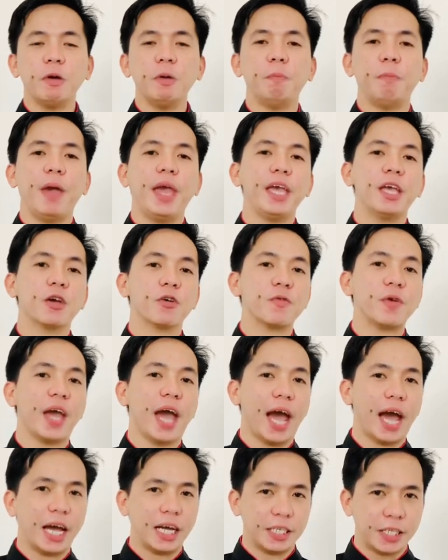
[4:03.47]

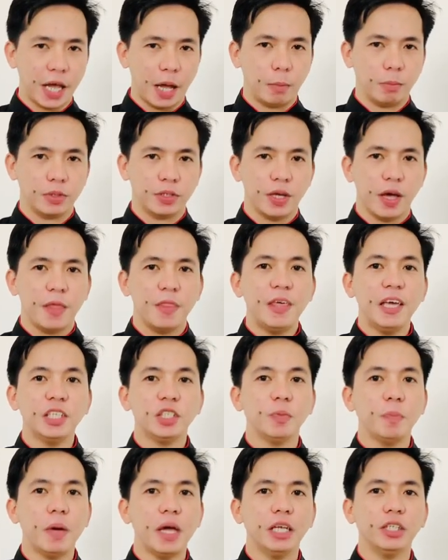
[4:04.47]
bakery items. This
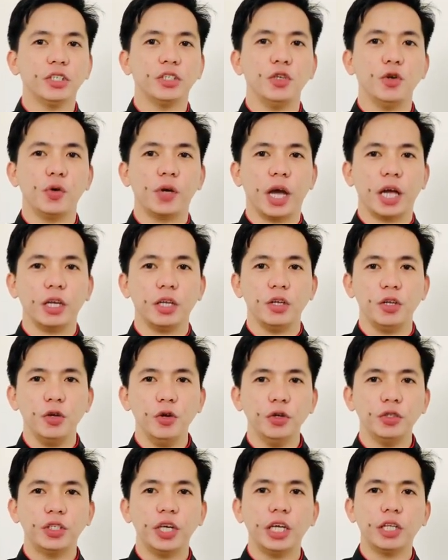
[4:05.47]
means you can
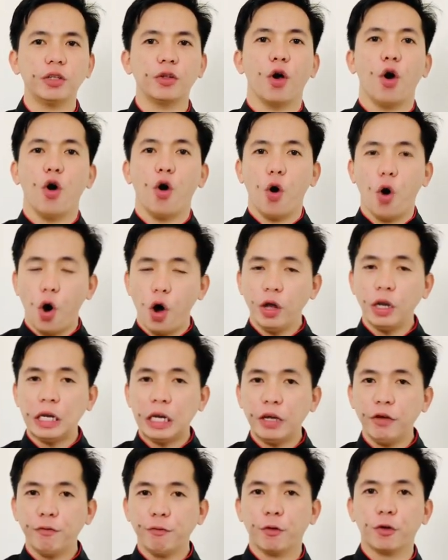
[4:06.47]
use it
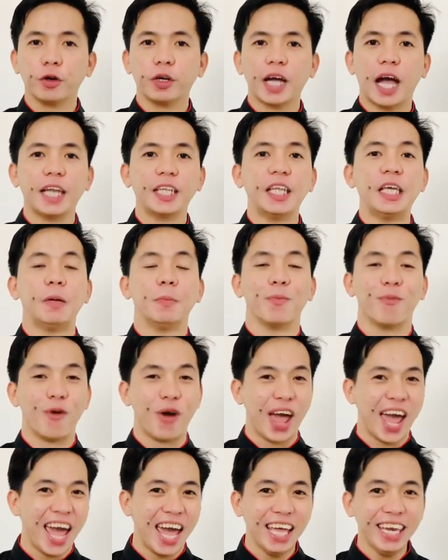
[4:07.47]
only for cutting
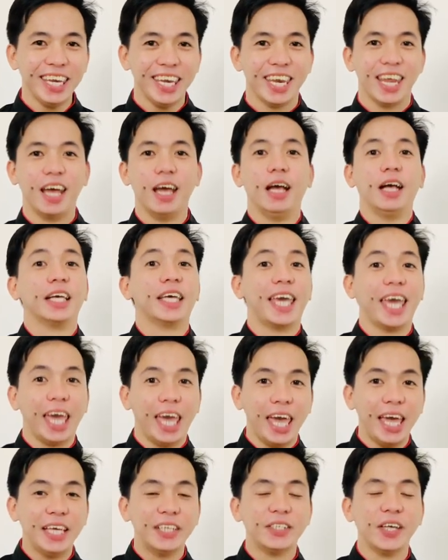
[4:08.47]
bread,
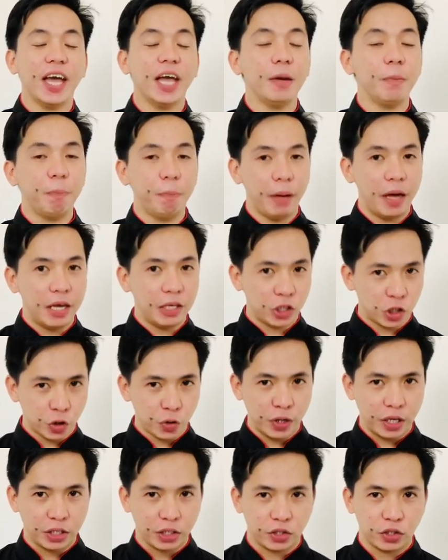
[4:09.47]
cakes, and
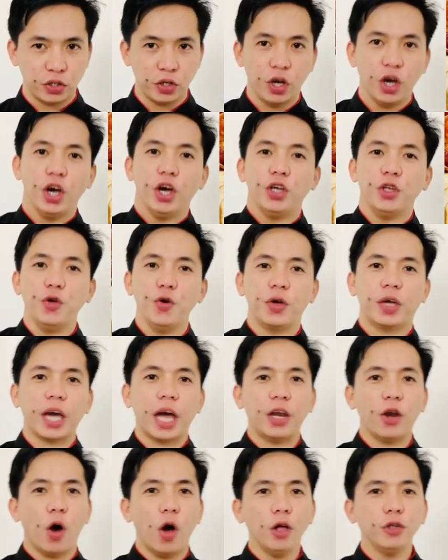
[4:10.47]
pastries. You
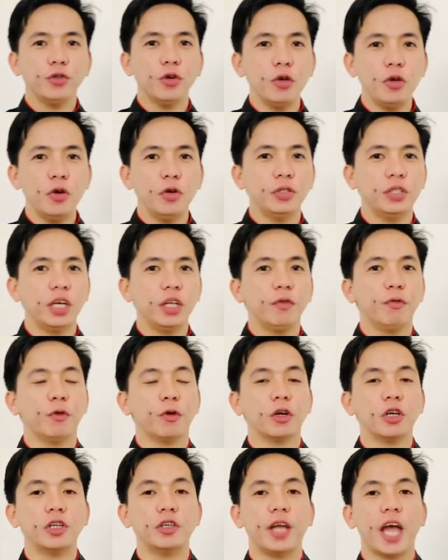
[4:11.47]
can also use it
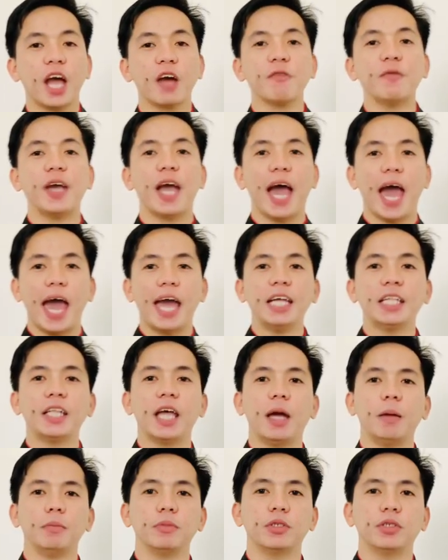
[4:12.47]
for dairy
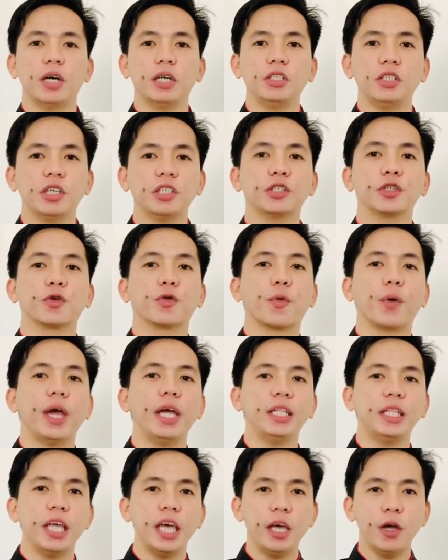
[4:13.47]
items such as
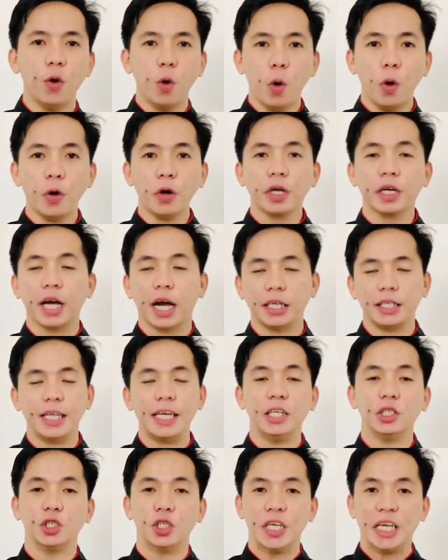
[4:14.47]
grating or
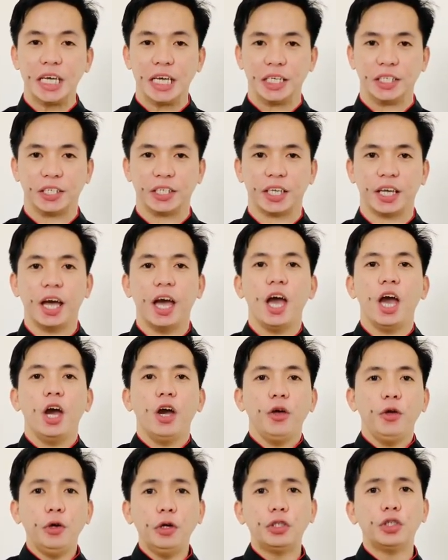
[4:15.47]
cutting cheese.
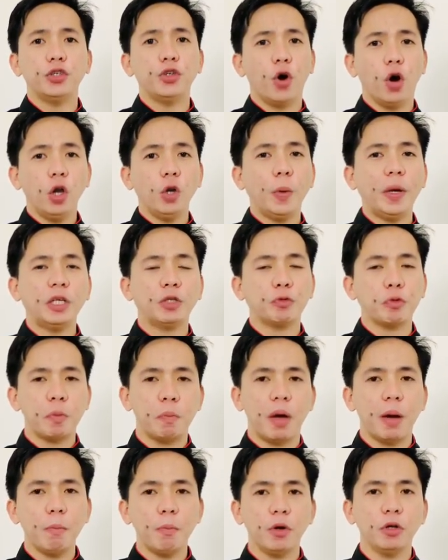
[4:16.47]
You should always
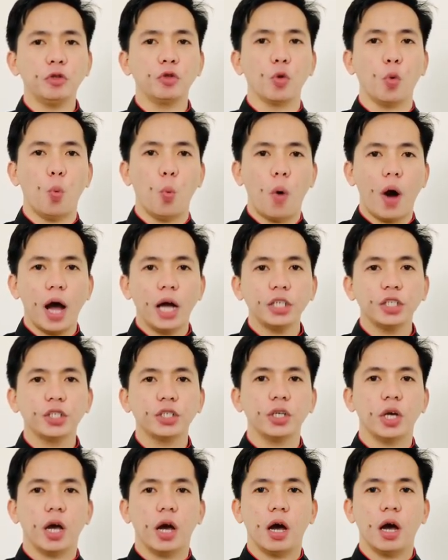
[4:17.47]
remember to wash
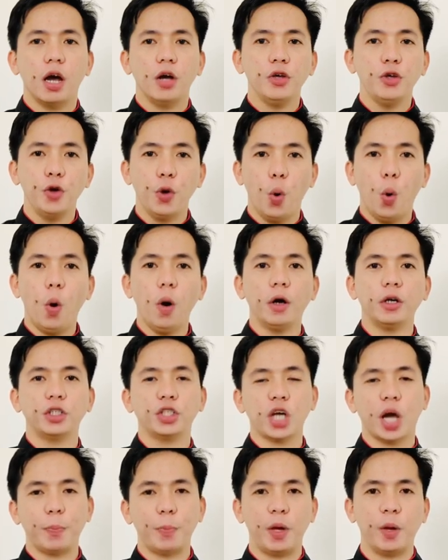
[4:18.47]
your
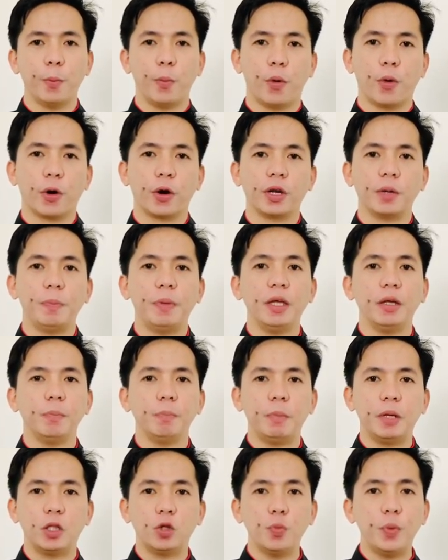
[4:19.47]
chopping board
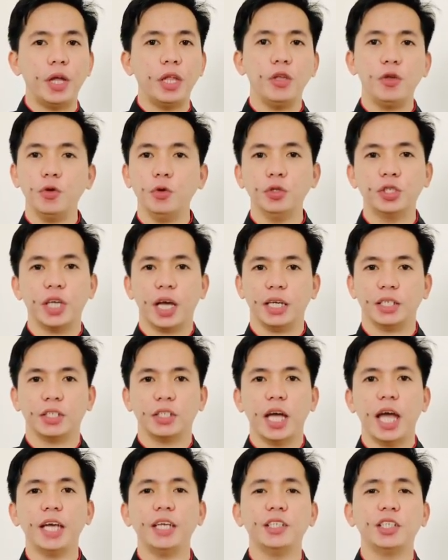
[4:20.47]
between
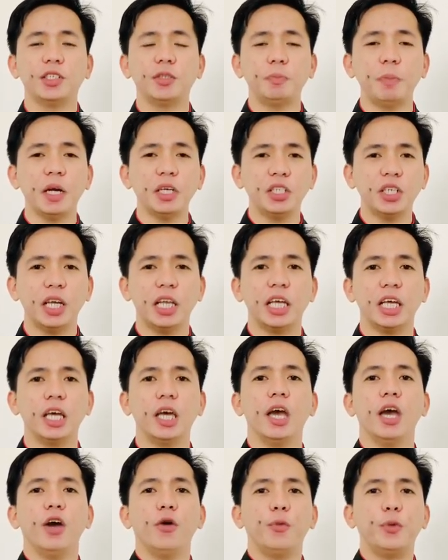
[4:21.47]
uses, and
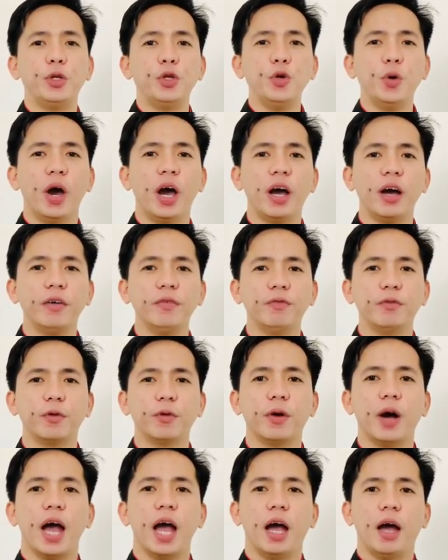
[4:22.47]
especially when you
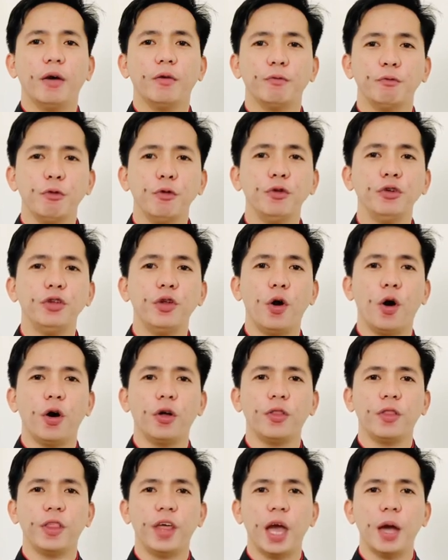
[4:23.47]
have food
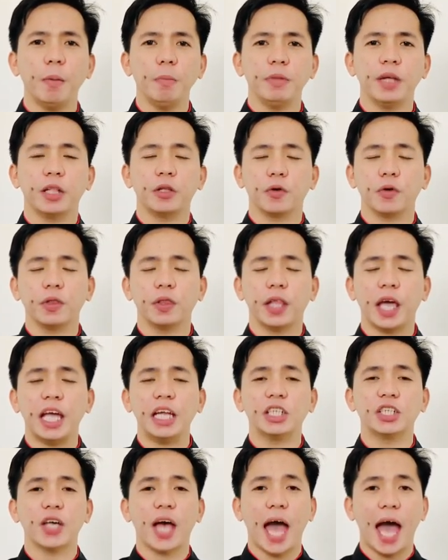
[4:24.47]
on them that
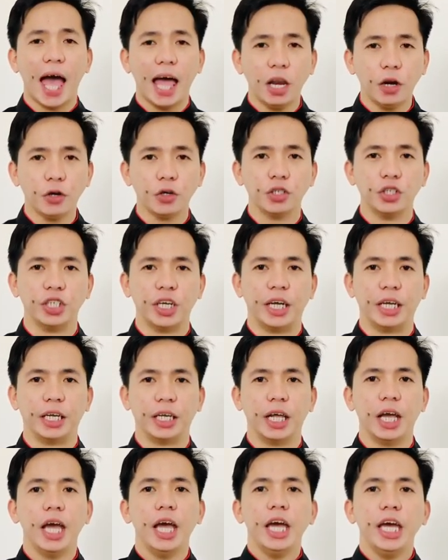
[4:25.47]
contains allergen.
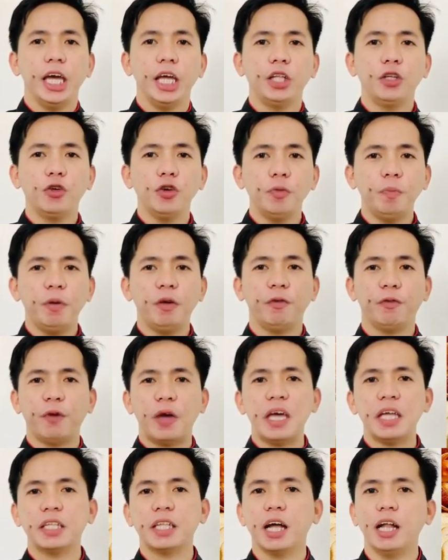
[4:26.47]
It could be
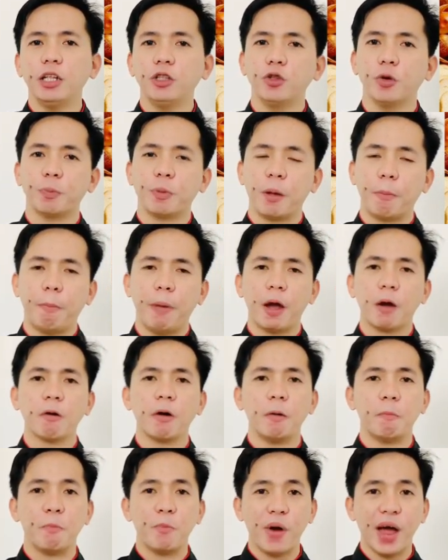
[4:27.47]
fatal to
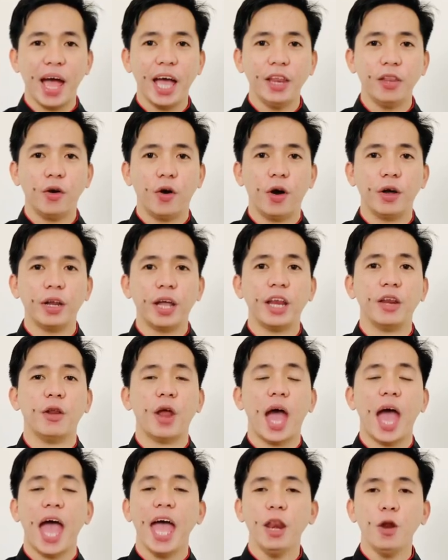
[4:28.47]
prepare a bread on
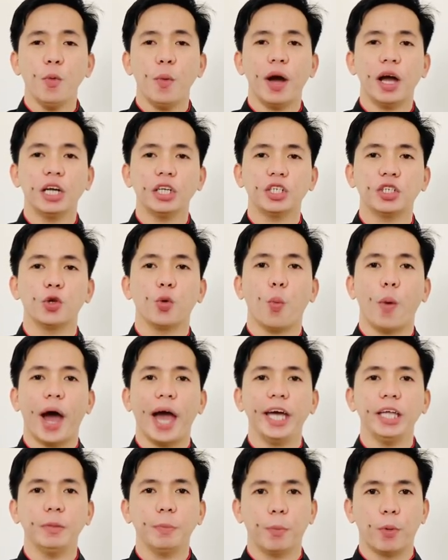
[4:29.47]
an unwashed
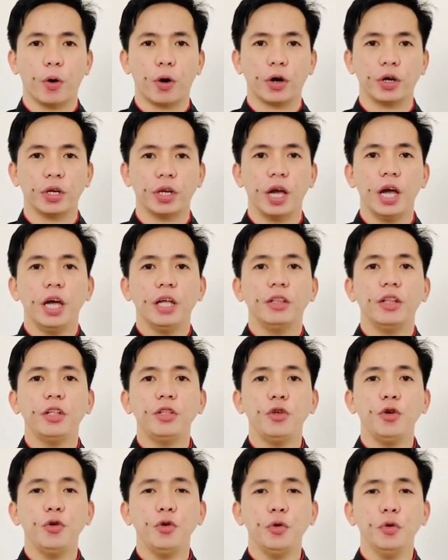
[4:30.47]
white board that
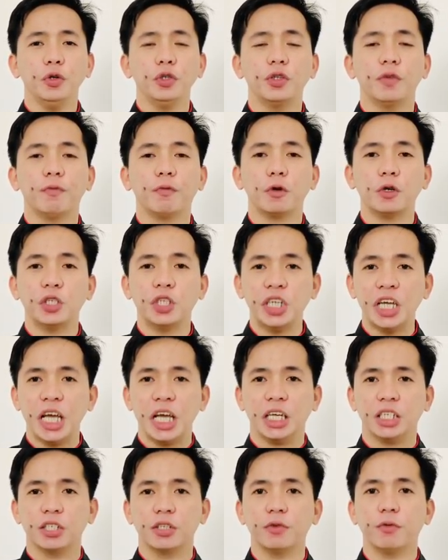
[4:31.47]
you used for
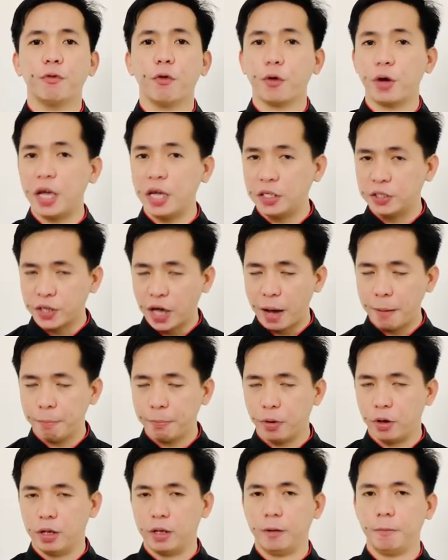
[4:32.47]
cheese, for
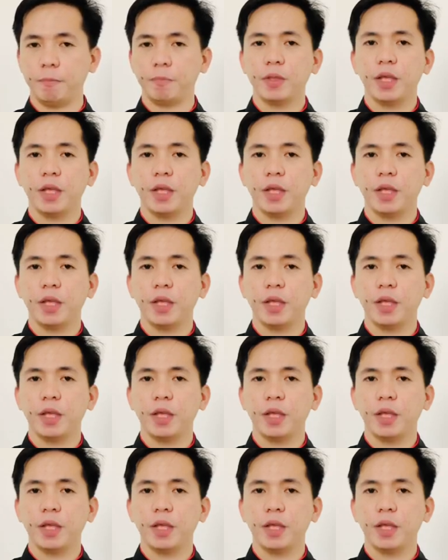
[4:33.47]
example.